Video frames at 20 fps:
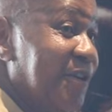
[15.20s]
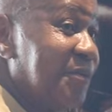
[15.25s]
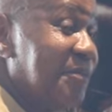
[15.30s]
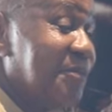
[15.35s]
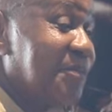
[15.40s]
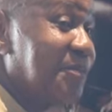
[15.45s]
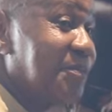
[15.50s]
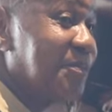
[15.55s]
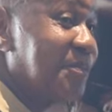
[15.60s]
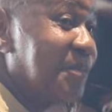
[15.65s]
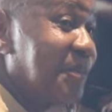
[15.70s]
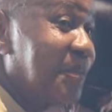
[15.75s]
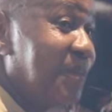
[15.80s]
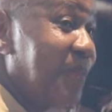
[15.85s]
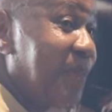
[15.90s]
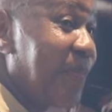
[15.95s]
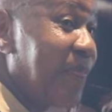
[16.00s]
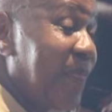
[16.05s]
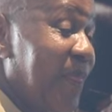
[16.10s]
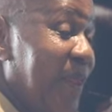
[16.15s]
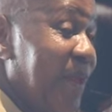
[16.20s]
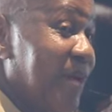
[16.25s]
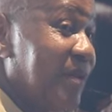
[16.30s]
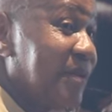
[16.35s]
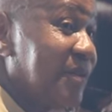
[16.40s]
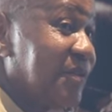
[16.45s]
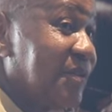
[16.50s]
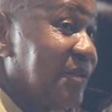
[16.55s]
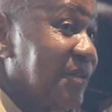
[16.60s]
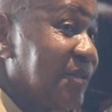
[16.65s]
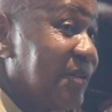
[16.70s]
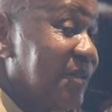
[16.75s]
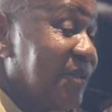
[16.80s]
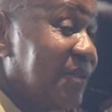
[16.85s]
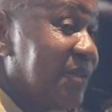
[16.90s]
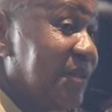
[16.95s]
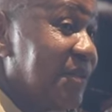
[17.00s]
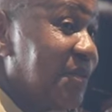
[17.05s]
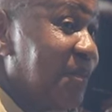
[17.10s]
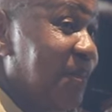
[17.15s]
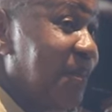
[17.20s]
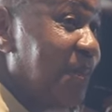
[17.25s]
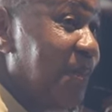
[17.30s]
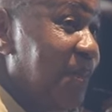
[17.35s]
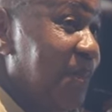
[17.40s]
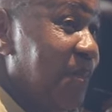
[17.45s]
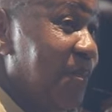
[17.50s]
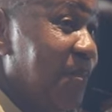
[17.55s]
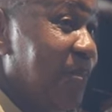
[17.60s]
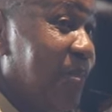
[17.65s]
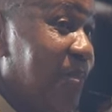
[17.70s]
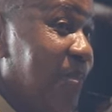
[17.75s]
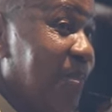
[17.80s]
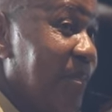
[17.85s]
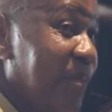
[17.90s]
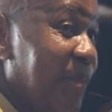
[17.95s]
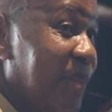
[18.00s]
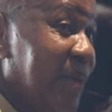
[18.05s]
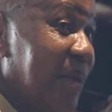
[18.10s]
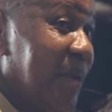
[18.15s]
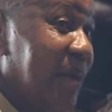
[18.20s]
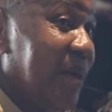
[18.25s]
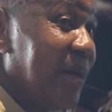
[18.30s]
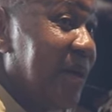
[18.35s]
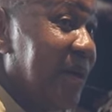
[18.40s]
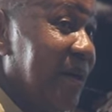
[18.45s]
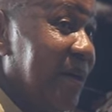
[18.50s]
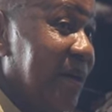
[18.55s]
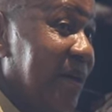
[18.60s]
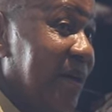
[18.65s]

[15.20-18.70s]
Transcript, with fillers: My dad always um, repeats the same thing. He always says,